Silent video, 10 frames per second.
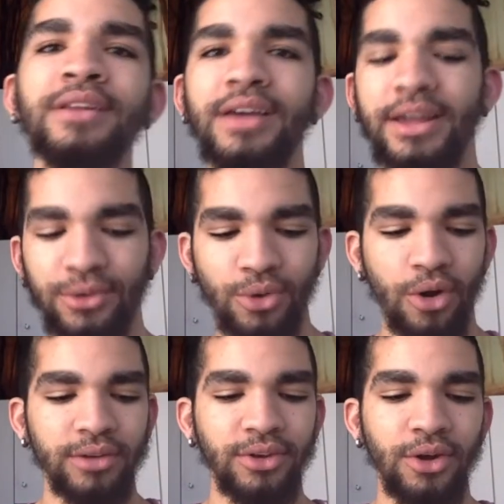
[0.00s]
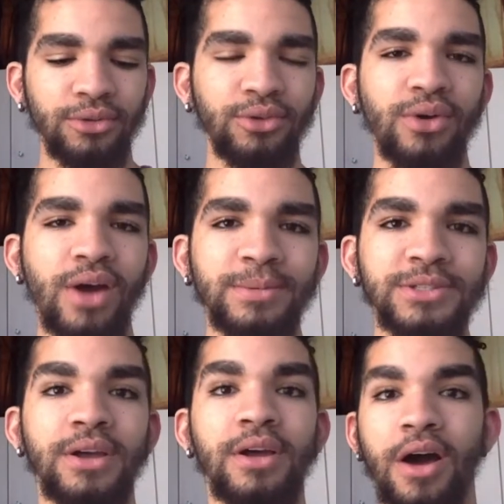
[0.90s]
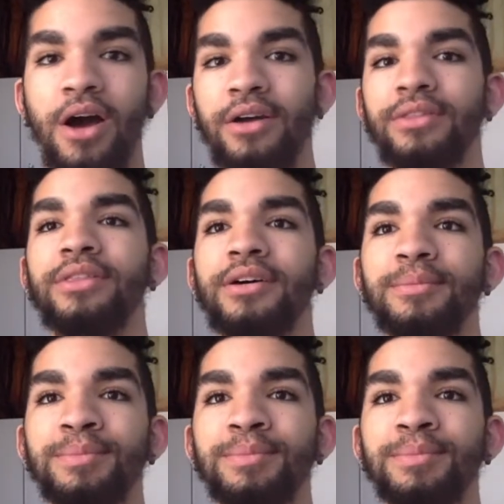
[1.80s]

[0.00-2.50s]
and growing their own crops are the